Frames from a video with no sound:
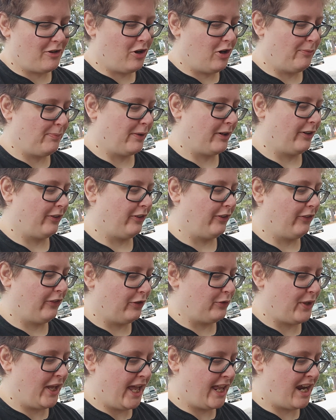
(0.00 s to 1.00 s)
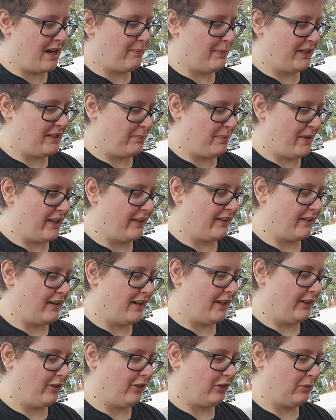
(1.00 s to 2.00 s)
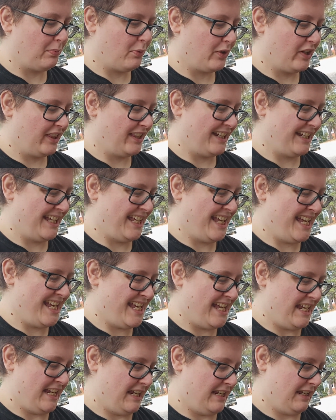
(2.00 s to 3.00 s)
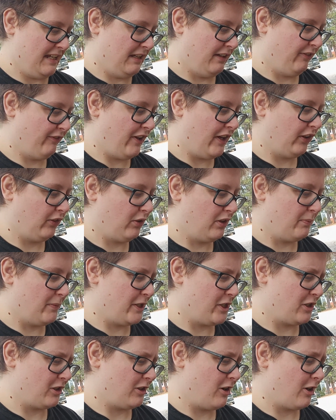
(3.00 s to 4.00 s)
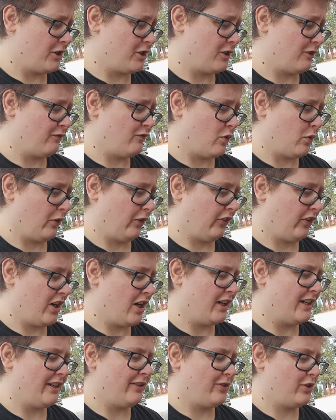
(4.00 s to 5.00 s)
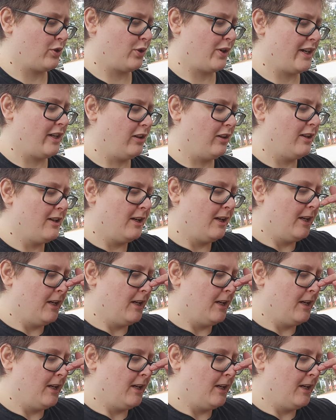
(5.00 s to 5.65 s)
all persons who cannot be depended on to support the king. Faced with a much larger force on his trail,